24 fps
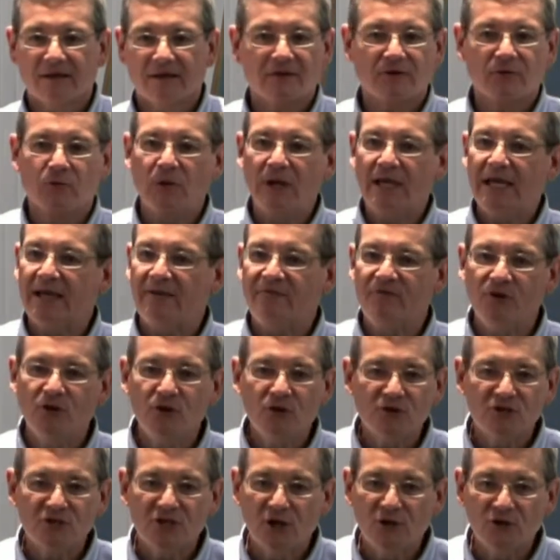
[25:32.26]
We have
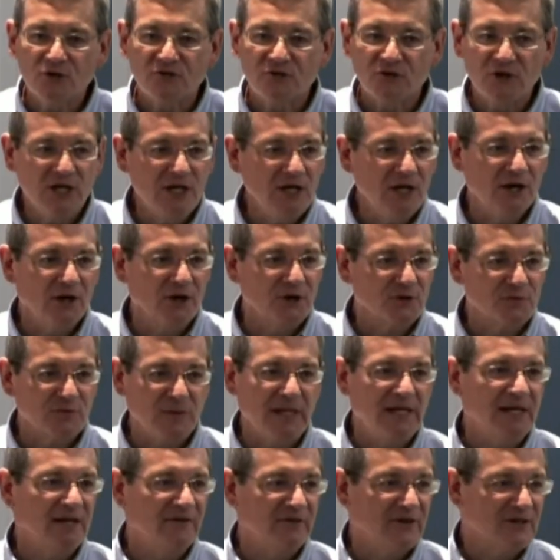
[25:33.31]
used those for years.
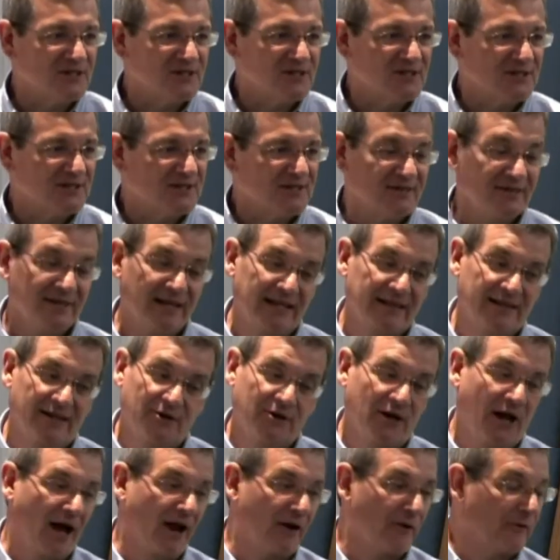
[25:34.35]
Many of us, they're
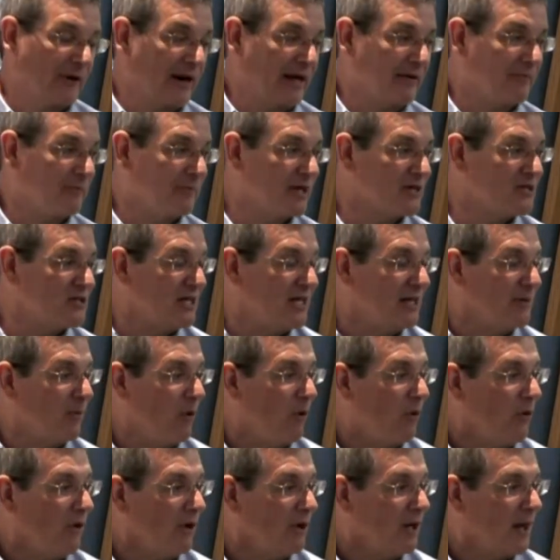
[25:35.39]
not around much
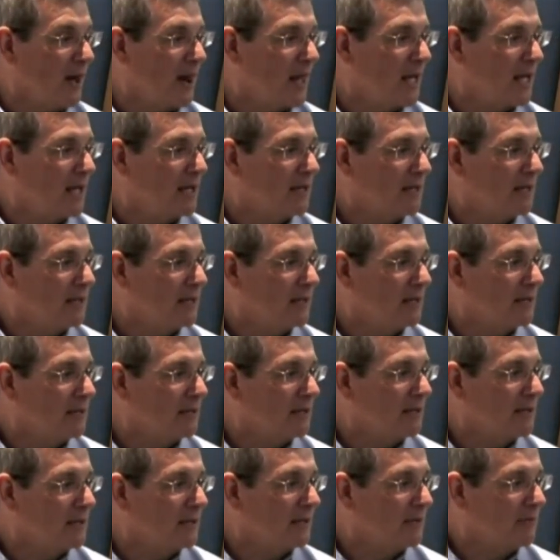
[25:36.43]
anymore.
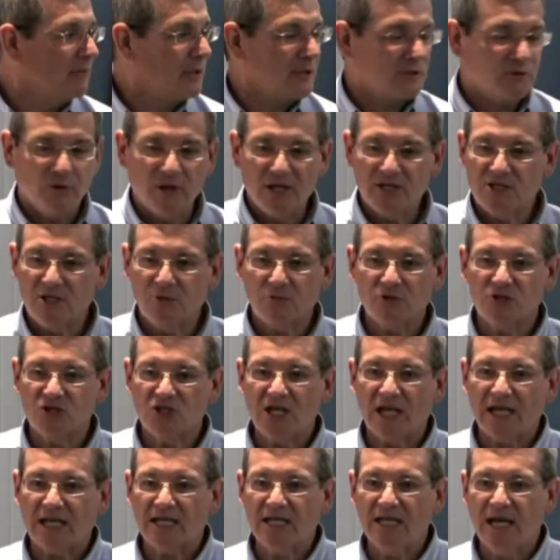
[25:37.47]
But to us, it was
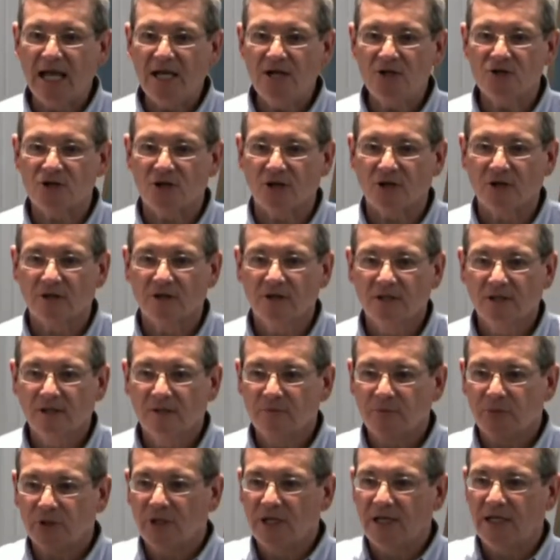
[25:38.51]
second nature.
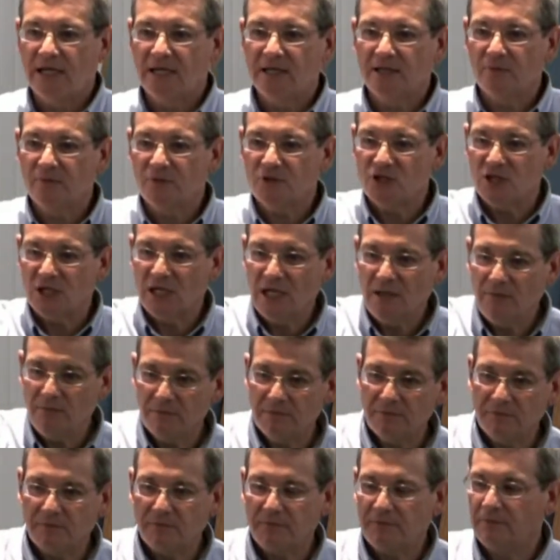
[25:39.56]
Put it in the machine,
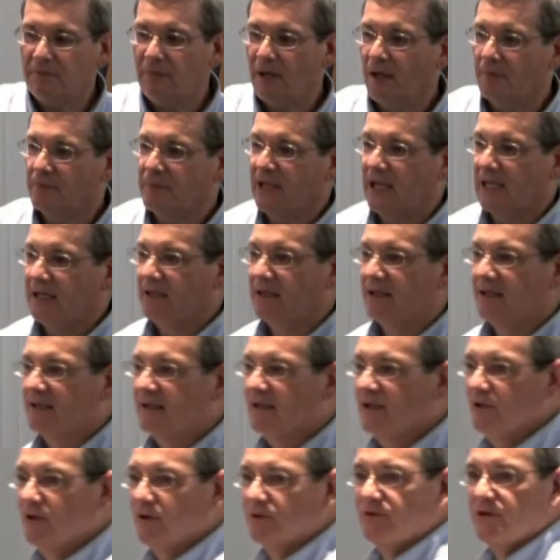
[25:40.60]
pop that
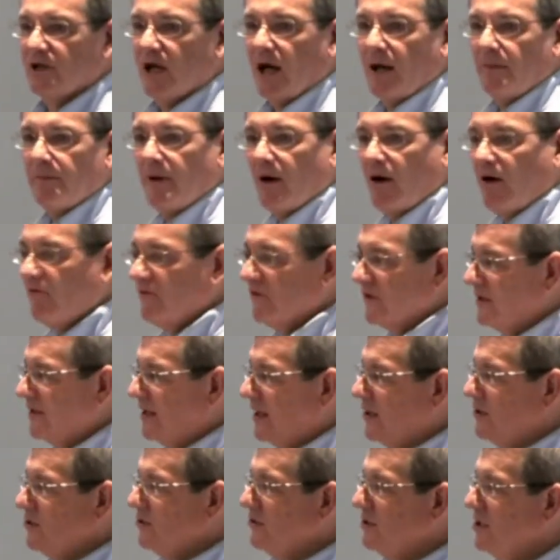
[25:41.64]
little top off, and
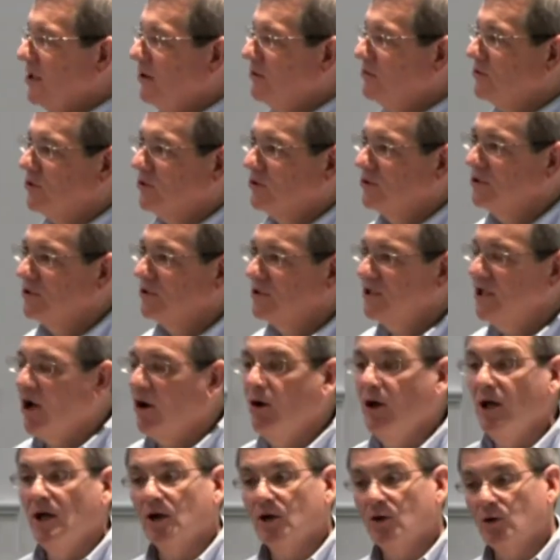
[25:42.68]
there you go. You're good to go.
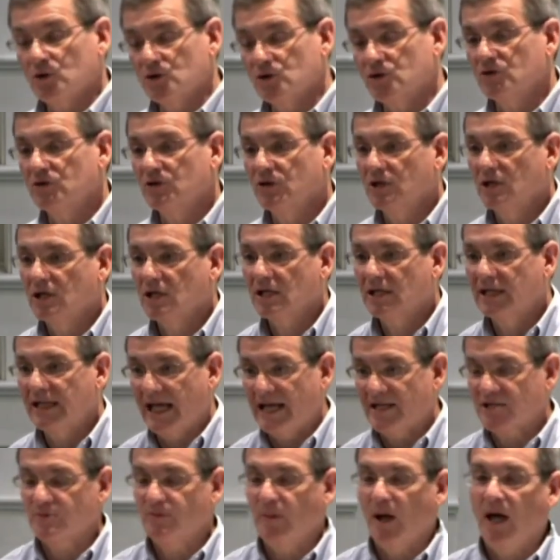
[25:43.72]
Of course,
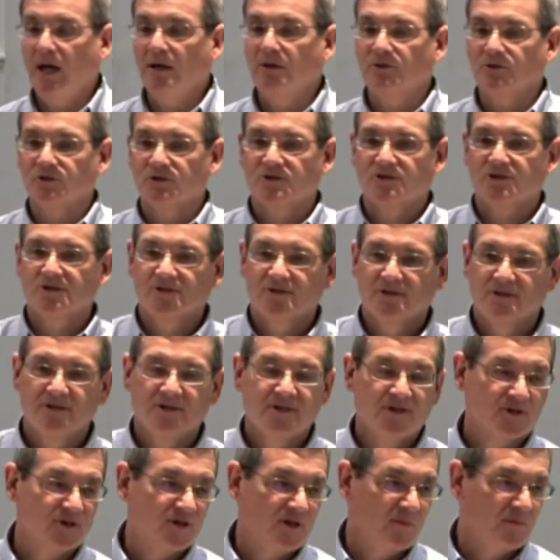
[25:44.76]
glass bottles
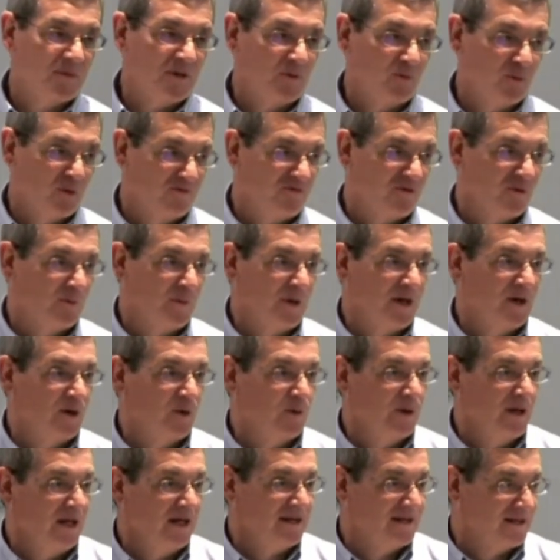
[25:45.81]
is something we're familiar
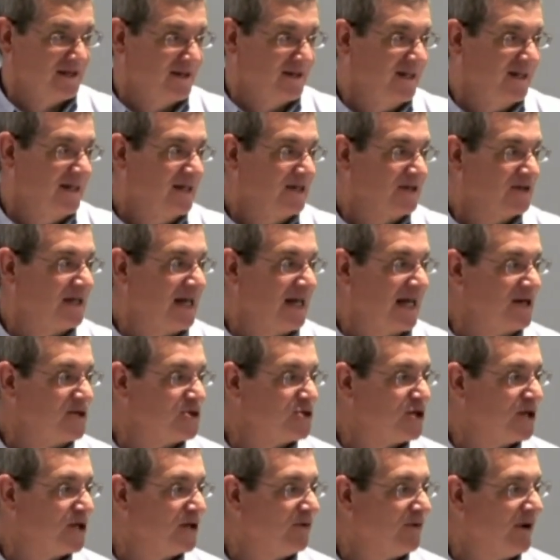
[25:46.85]
with. Today's
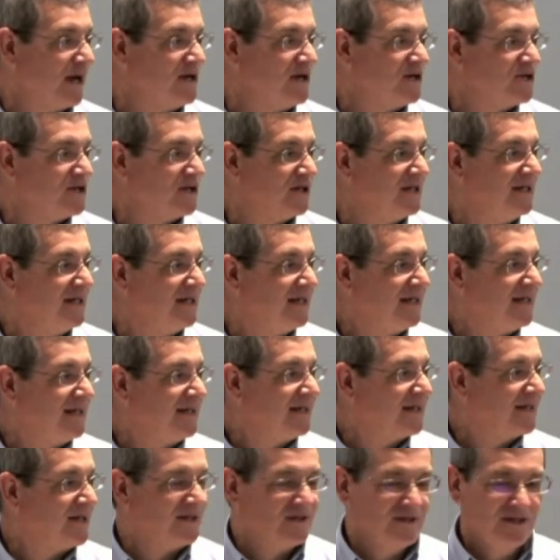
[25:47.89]
generation,
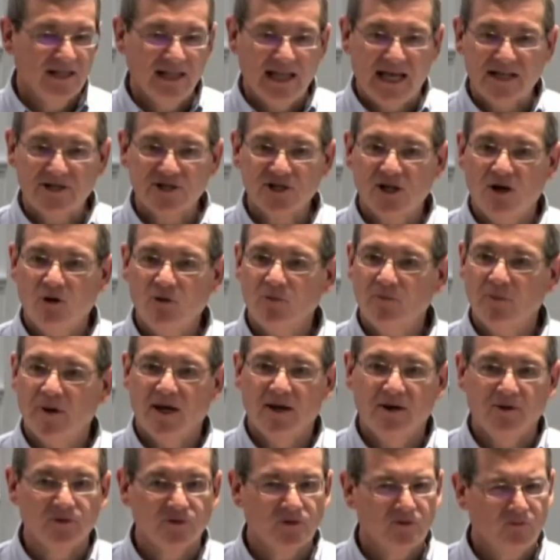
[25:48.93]
glass Coke
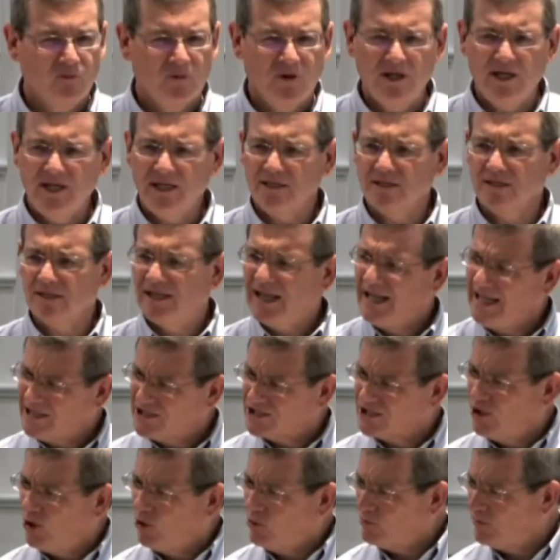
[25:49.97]
bottles. What? Glass
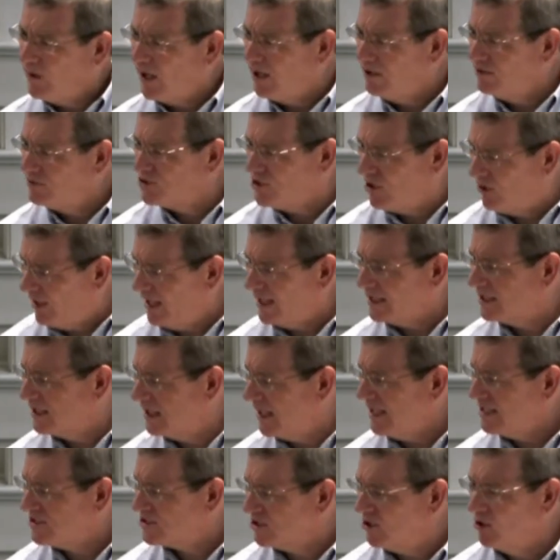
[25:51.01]
Coke bottles? Y'all had
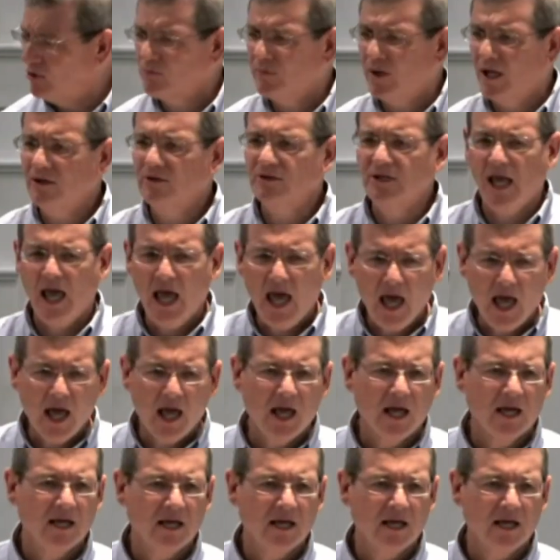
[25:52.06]
glass Coke bottles? Yeah.